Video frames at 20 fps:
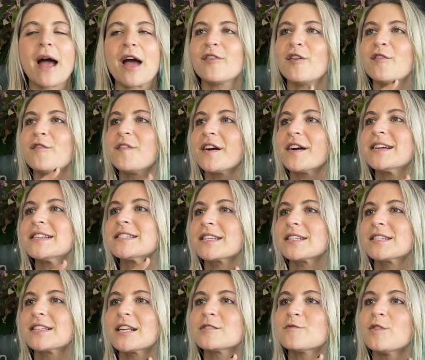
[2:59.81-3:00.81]
I have a very
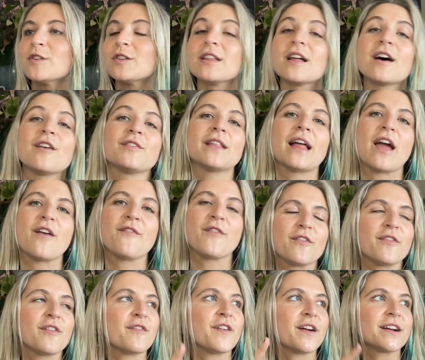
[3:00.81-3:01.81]
successful love life.
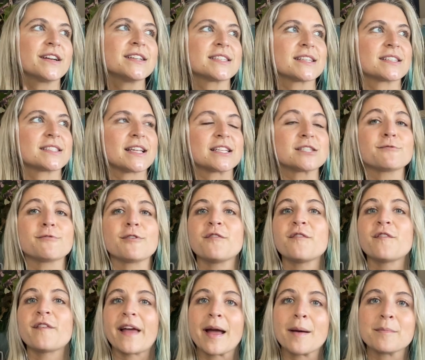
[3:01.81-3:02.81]
a very successful
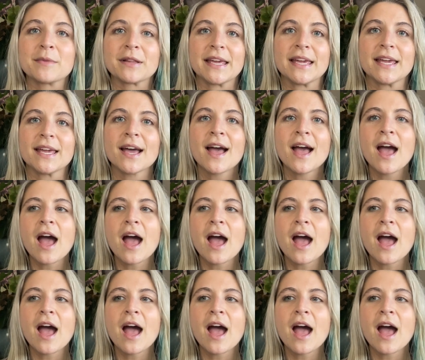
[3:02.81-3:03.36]
family.